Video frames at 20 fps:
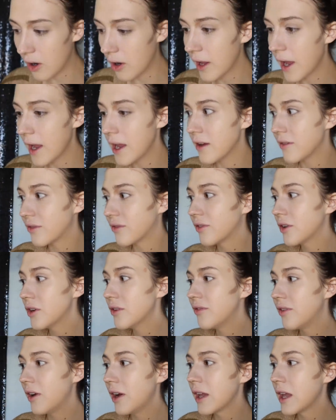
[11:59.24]
Okay, for
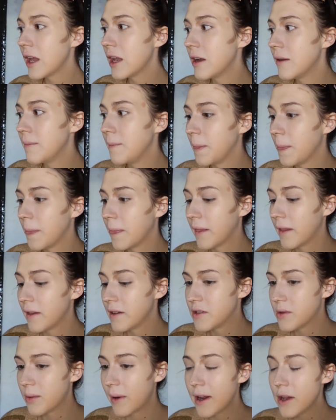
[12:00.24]
fucking,
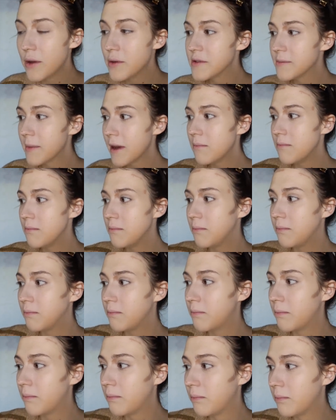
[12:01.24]
do I use my,
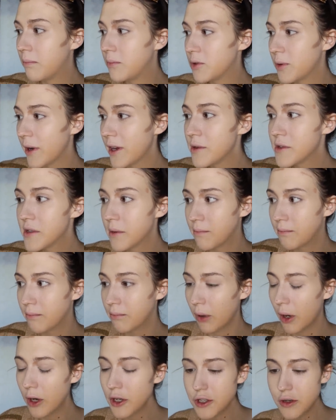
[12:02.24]
do I use a
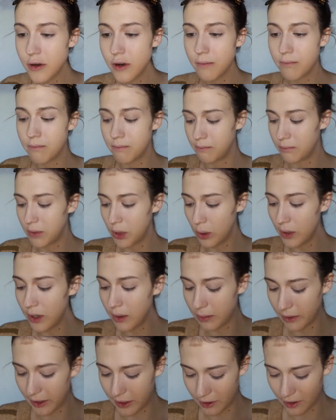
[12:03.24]
brush or a
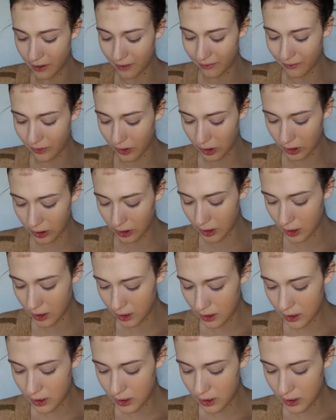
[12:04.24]
beauty blender for